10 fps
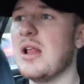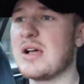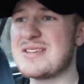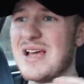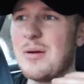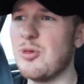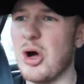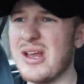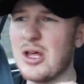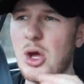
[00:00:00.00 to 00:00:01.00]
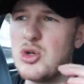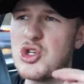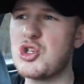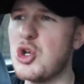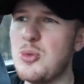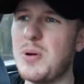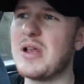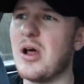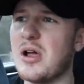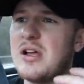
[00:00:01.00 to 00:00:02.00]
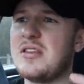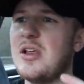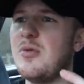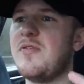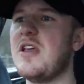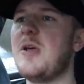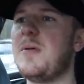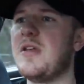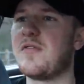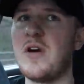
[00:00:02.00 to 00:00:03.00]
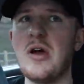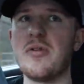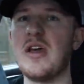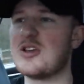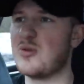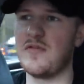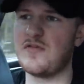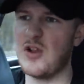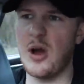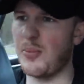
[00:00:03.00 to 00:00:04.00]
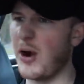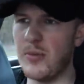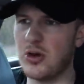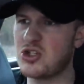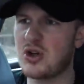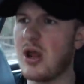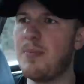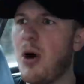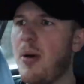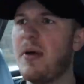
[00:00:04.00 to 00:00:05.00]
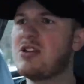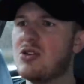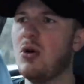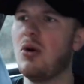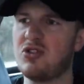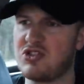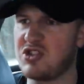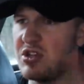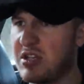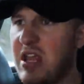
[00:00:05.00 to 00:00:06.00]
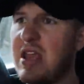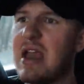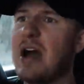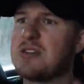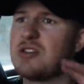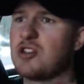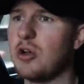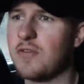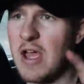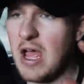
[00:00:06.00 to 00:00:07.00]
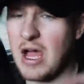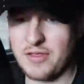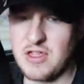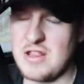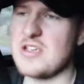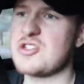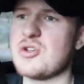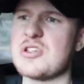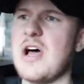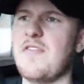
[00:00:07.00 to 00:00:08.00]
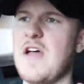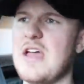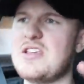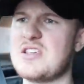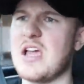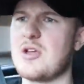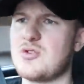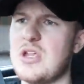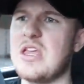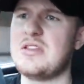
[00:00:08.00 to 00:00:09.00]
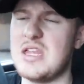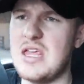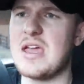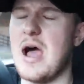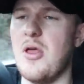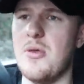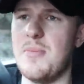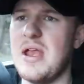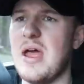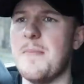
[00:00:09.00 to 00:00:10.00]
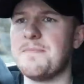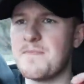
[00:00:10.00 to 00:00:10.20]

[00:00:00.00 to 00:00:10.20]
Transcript: Like I said, I'm not going to go stupid like I did with the EP3 on this, with like pretty much straight pipe exhausts and decats and stuff. I think this does have a secondary decat at the minute